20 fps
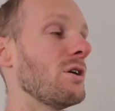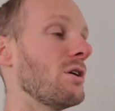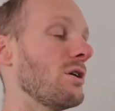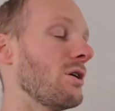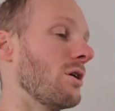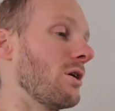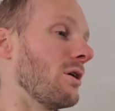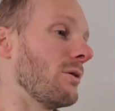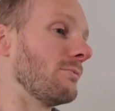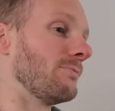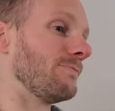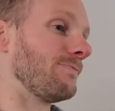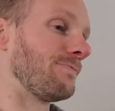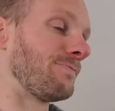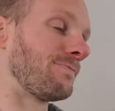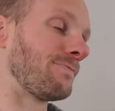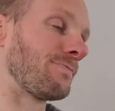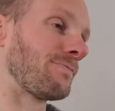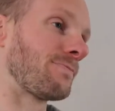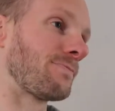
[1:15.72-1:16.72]

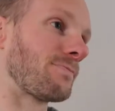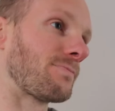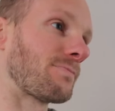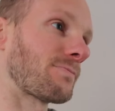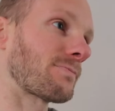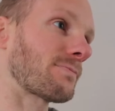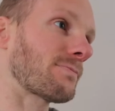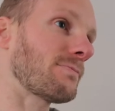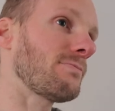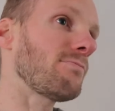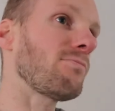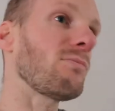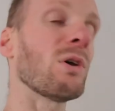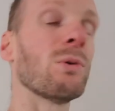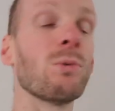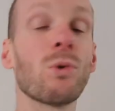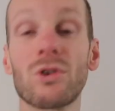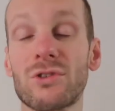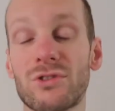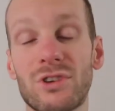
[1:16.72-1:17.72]

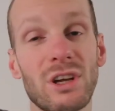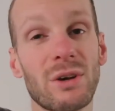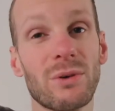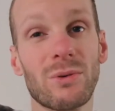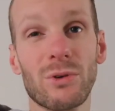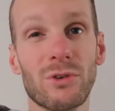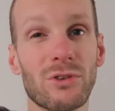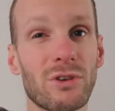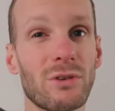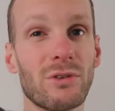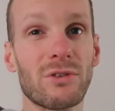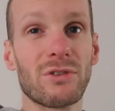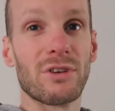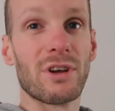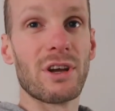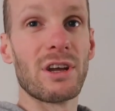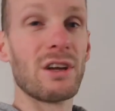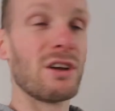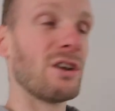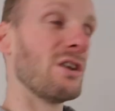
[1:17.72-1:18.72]
We'll soon
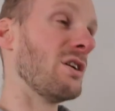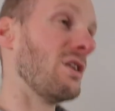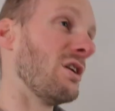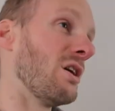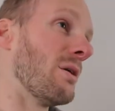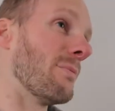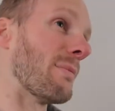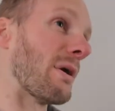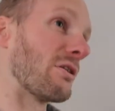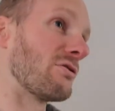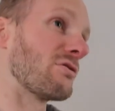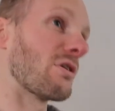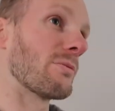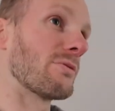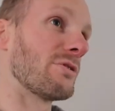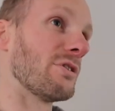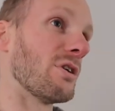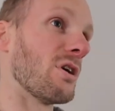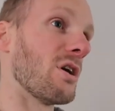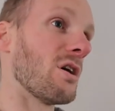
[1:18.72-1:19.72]
see. I
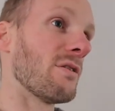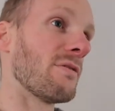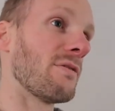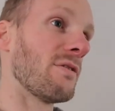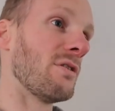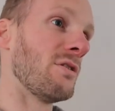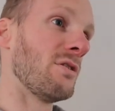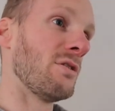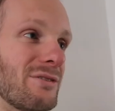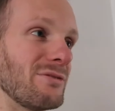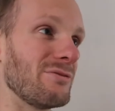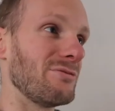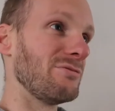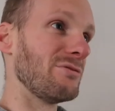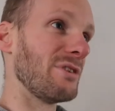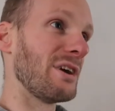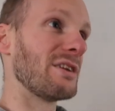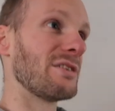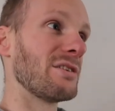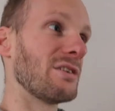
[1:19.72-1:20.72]
dropped it off,
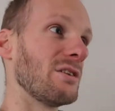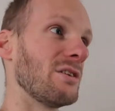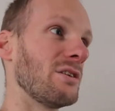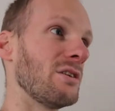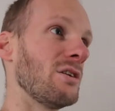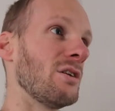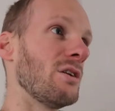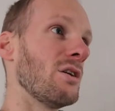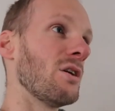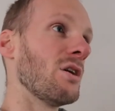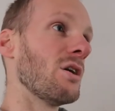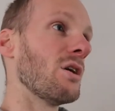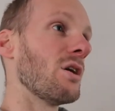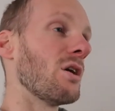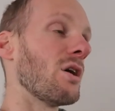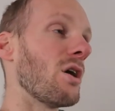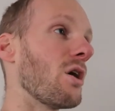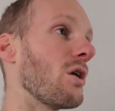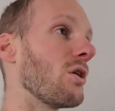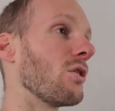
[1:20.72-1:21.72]
rid
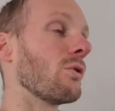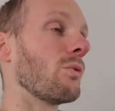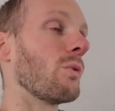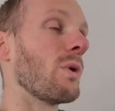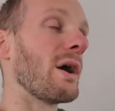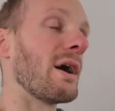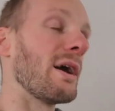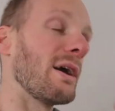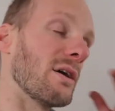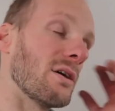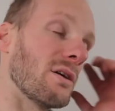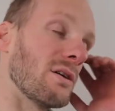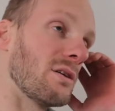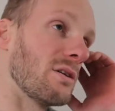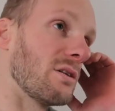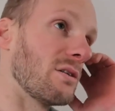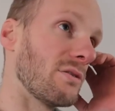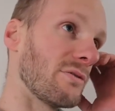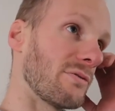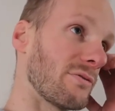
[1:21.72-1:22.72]
all the way,
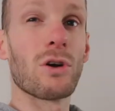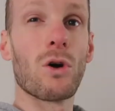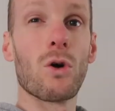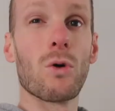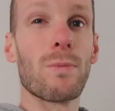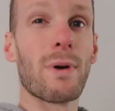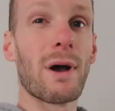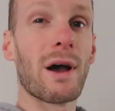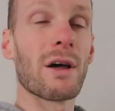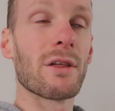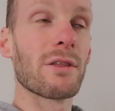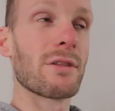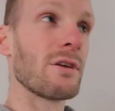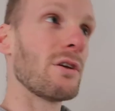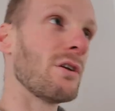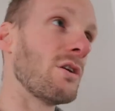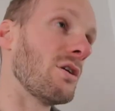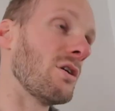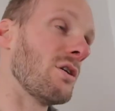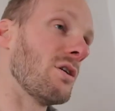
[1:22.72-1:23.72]
towpath,
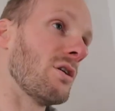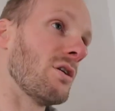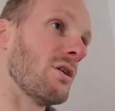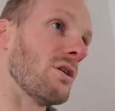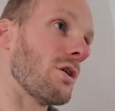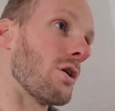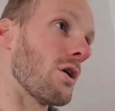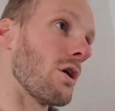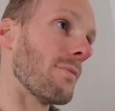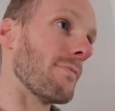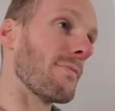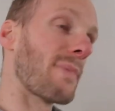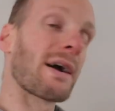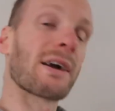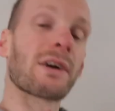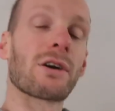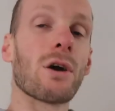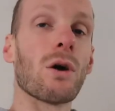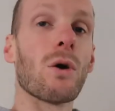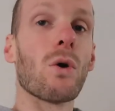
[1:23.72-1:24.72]

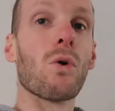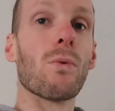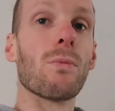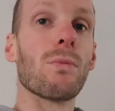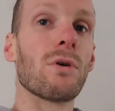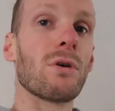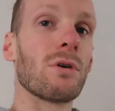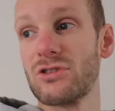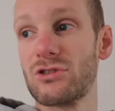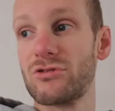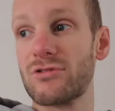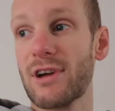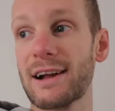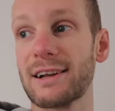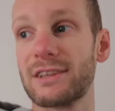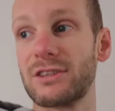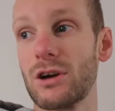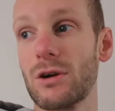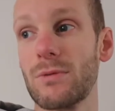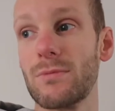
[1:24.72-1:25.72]
back home, to
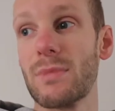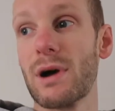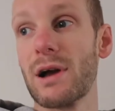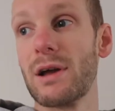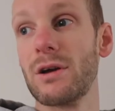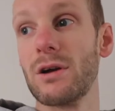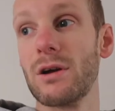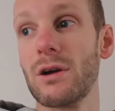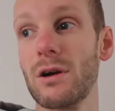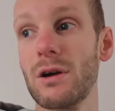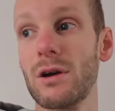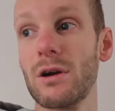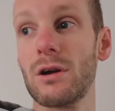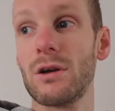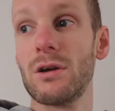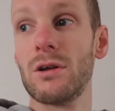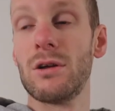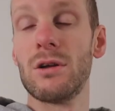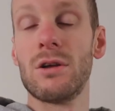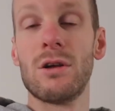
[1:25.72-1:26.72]
track it on my
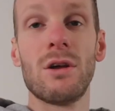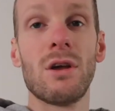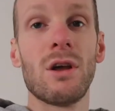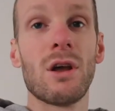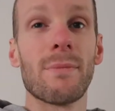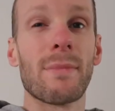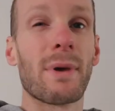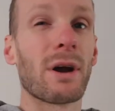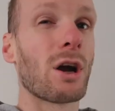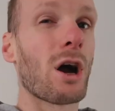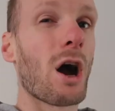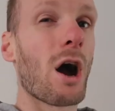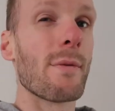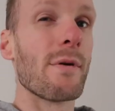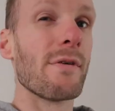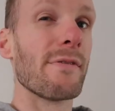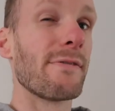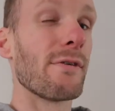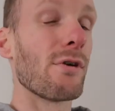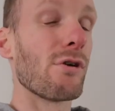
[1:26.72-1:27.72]

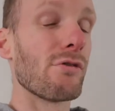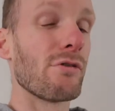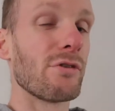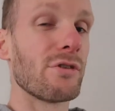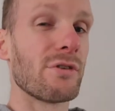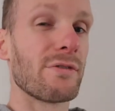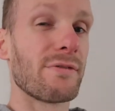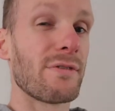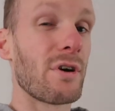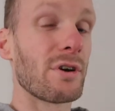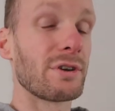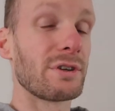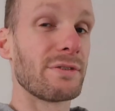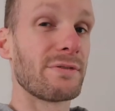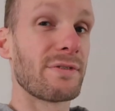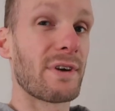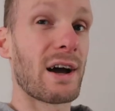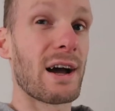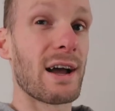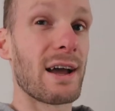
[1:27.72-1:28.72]
Garmin phone, a
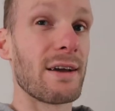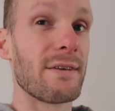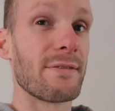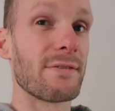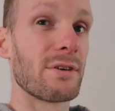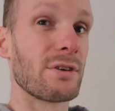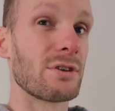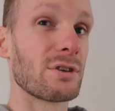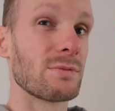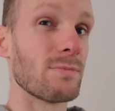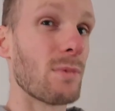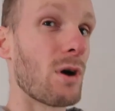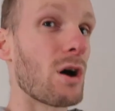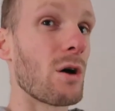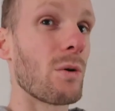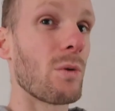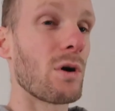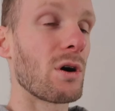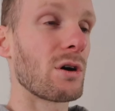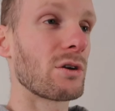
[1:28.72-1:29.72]
45
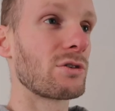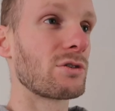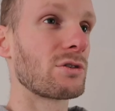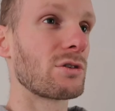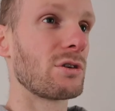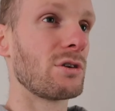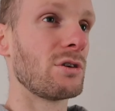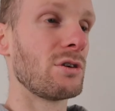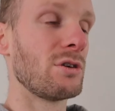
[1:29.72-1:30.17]
smartwatch,